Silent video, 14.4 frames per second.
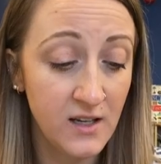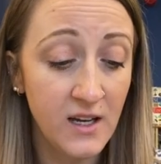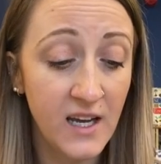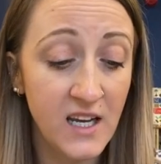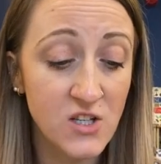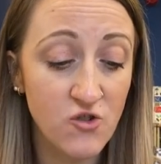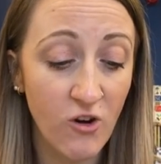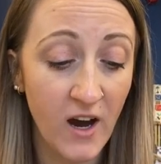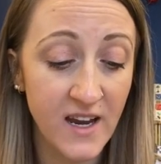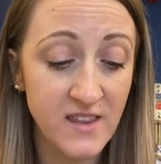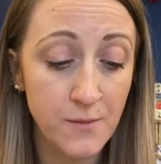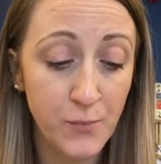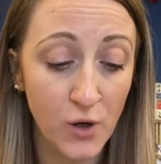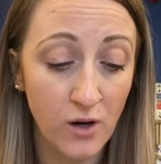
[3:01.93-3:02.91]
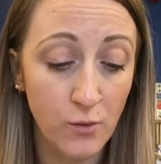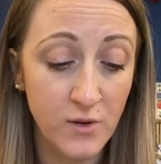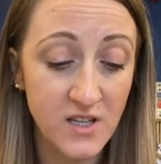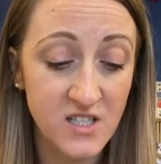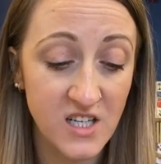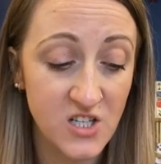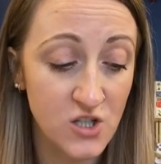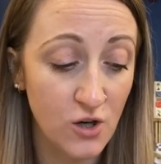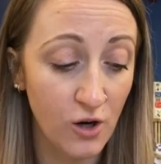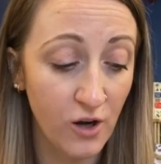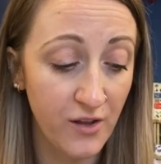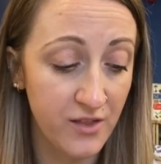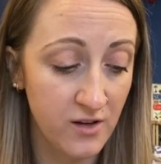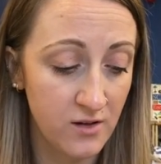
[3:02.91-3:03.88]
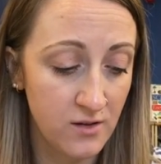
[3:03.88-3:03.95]
He dried the bottle with a
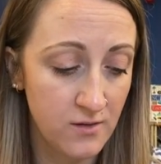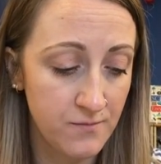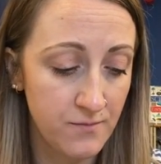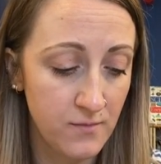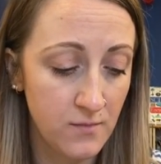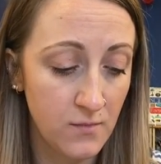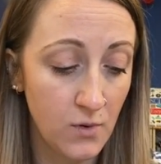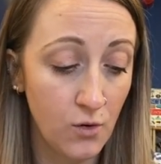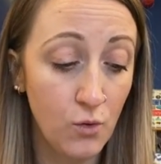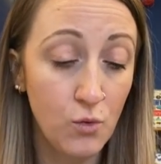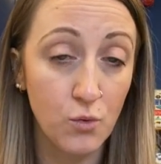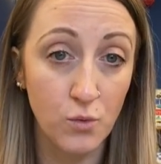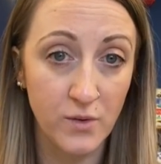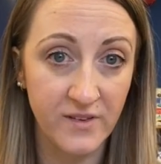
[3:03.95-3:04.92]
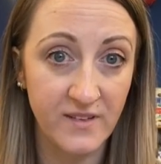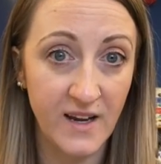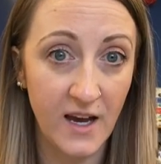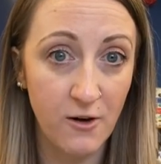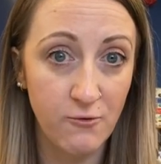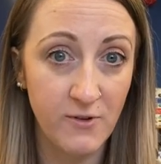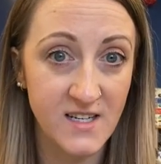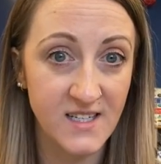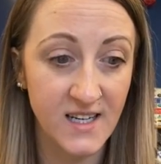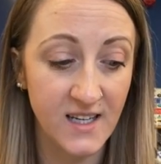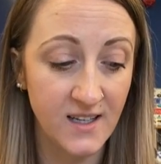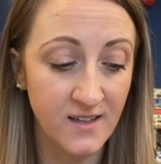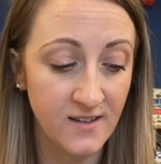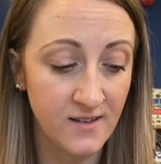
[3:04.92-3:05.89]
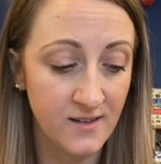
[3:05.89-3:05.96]
dishcloth. All was now
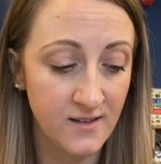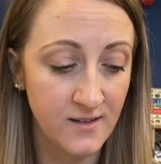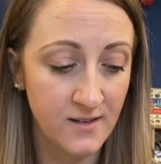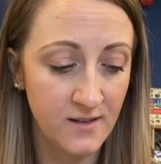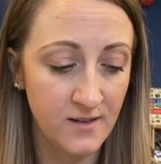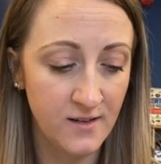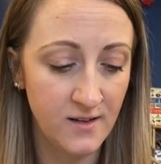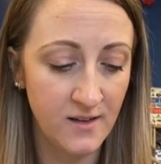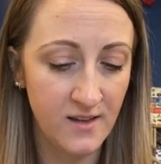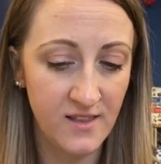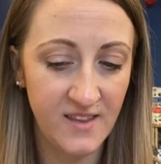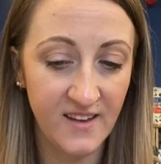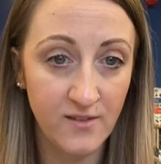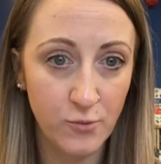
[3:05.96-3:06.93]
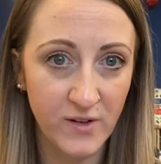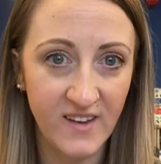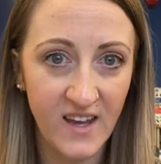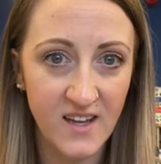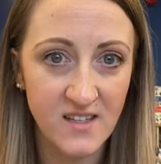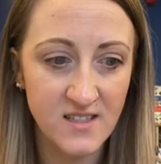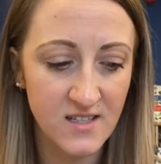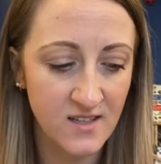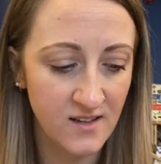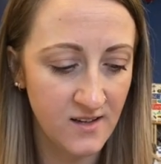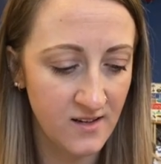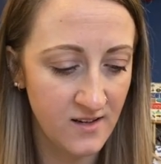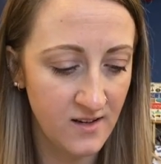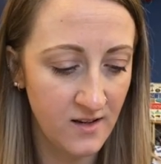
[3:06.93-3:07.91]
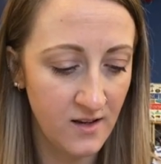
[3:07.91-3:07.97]
ready. This was it.
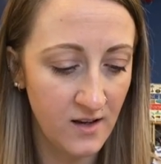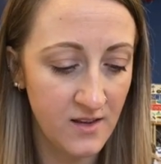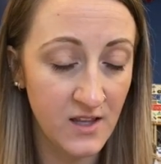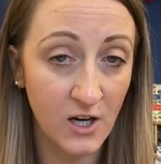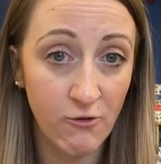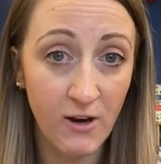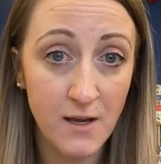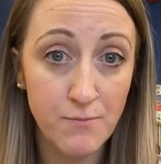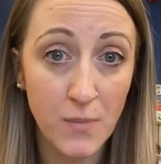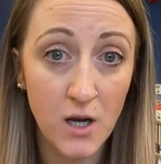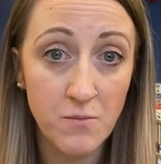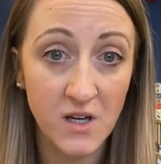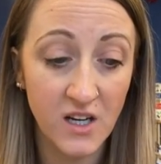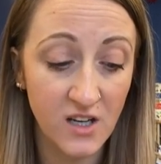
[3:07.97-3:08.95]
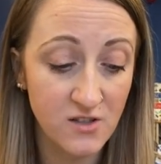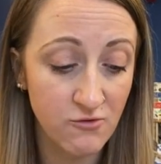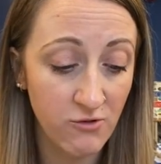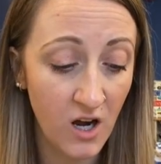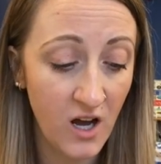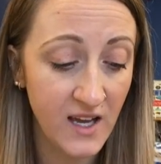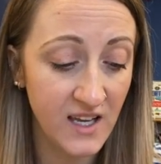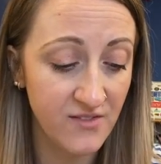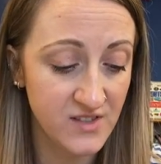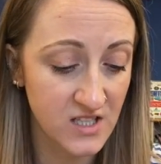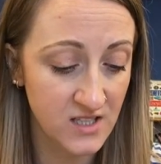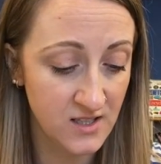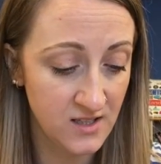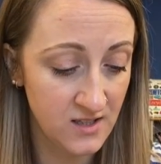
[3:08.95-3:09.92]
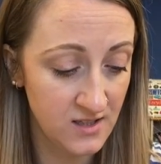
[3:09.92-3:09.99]
The great moment had arrived.
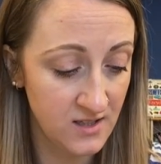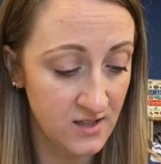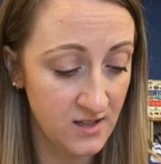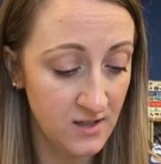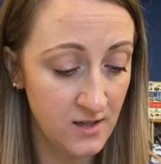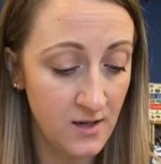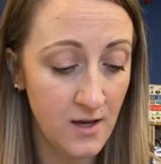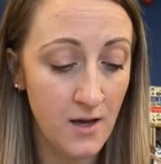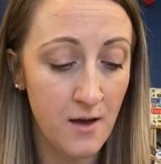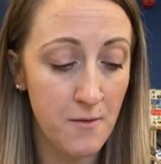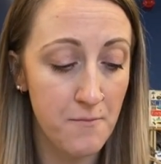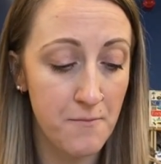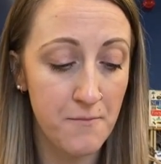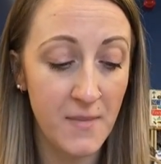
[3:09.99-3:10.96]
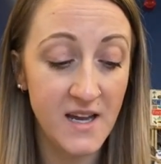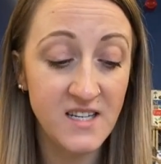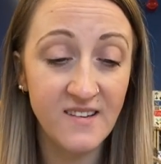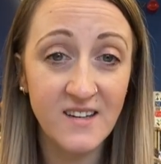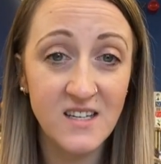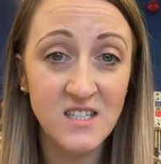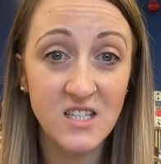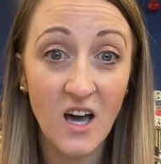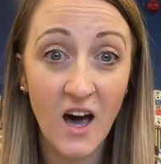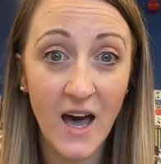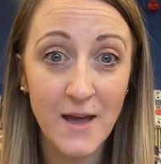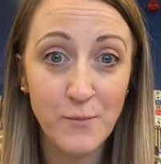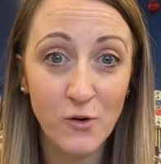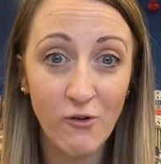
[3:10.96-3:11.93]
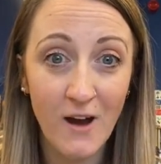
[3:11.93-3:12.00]
"Medicine
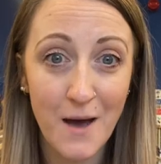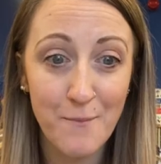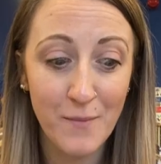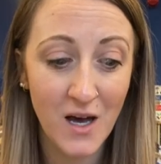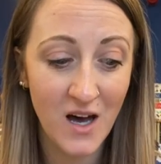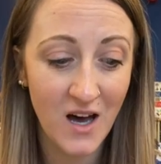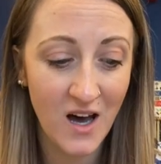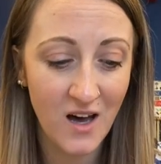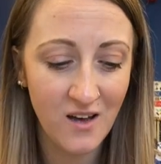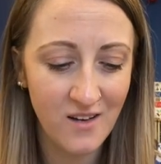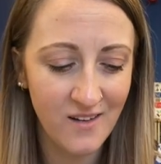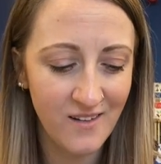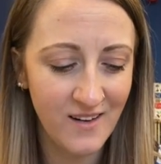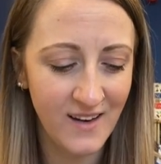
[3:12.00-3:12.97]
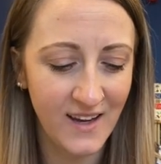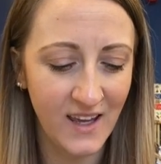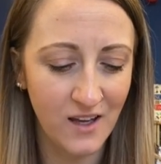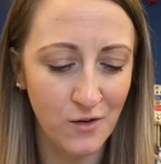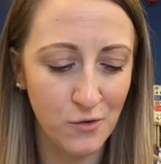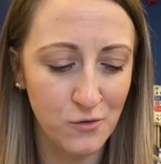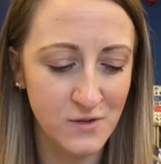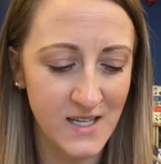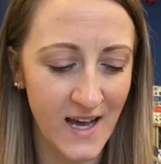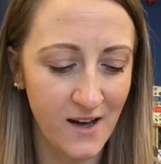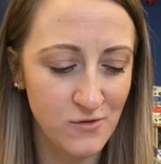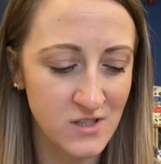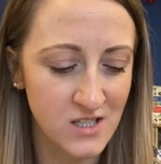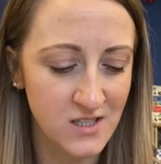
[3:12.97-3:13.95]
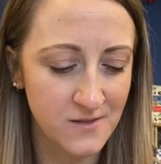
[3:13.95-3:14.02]
time, Grandma," he called
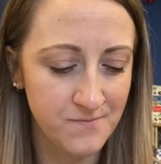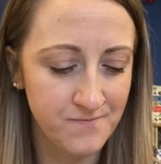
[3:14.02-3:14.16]
out.